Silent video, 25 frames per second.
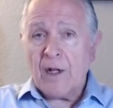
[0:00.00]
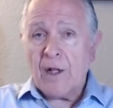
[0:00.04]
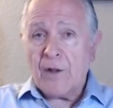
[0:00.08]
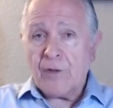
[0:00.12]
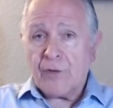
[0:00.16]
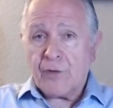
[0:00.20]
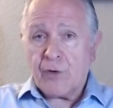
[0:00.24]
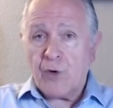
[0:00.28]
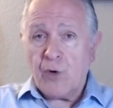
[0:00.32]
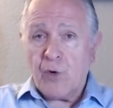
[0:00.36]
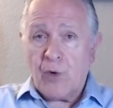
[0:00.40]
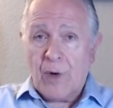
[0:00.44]

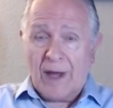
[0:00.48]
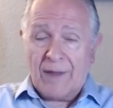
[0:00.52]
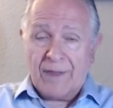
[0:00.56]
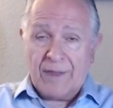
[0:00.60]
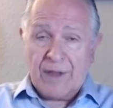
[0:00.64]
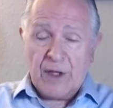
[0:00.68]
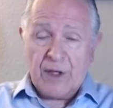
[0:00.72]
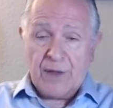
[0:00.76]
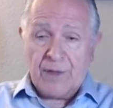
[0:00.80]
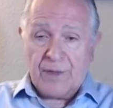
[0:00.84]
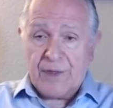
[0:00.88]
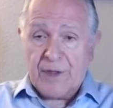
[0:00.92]
through, and
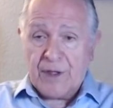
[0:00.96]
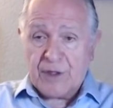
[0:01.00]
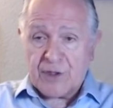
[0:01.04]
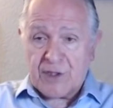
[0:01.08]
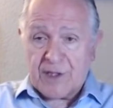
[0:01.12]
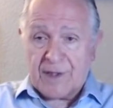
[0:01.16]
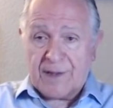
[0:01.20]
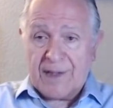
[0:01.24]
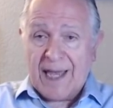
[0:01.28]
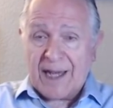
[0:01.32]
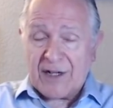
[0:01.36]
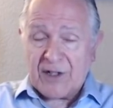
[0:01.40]
this
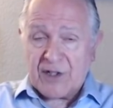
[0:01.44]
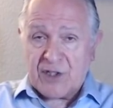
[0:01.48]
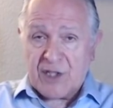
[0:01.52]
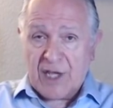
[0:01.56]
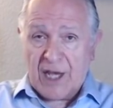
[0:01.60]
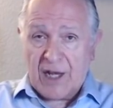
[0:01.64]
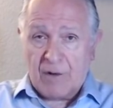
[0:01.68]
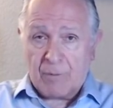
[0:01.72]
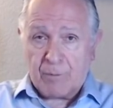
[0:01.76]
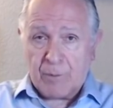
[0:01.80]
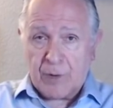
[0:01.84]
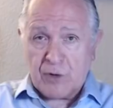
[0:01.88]
next
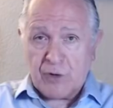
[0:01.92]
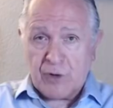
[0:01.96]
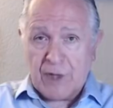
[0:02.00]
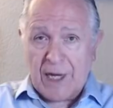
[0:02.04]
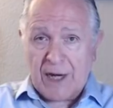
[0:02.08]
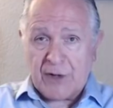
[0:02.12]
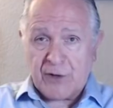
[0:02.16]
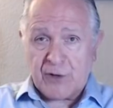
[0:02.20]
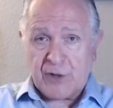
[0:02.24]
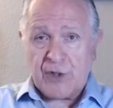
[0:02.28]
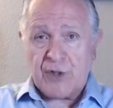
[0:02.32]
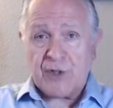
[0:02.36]
set of
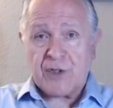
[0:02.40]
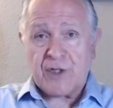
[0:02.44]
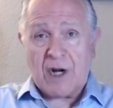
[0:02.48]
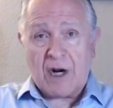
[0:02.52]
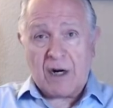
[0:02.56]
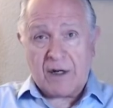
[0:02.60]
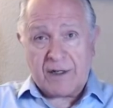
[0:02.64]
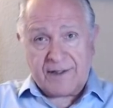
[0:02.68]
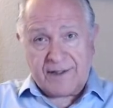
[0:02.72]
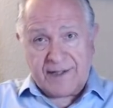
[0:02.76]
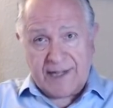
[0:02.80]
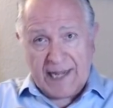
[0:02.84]
projections are
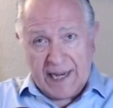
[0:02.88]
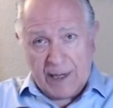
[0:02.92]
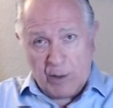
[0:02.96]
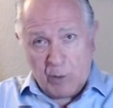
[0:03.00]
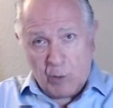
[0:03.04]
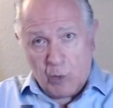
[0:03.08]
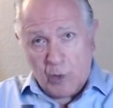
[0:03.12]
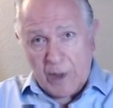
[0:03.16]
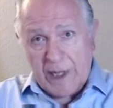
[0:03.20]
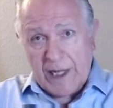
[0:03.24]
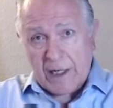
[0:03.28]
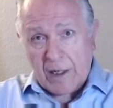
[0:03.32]

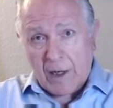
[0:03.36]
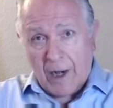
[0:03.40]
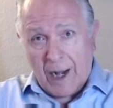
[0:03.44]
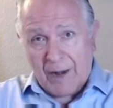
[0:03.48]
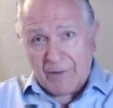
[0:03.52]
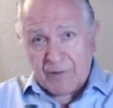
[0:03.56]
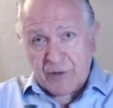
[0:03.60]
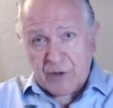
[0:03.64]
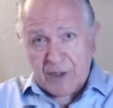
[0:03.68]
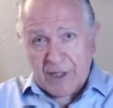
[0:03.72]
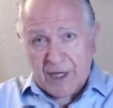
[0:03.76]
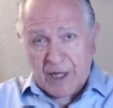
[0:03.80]
10-week
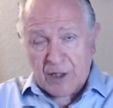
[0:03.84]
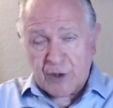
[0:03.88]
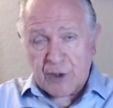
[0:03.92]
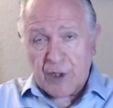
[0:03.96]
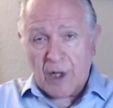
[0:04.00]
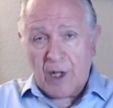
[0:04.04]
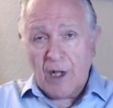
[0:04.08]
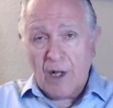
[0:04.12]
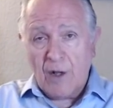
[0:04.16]
offsets